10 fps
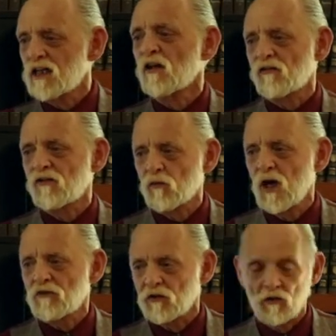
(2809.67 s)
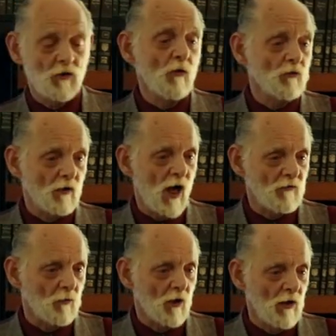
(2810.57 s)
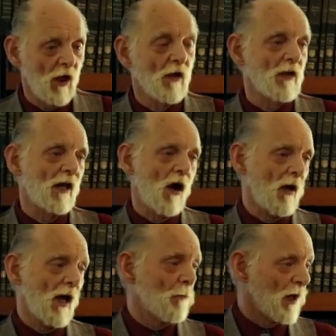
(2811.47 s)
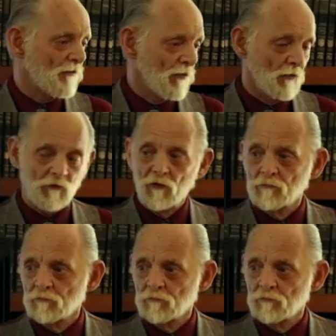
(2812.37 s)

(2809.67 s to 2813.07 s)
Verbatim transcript: in the situation. You don't do God's word, then all hell breaks loose.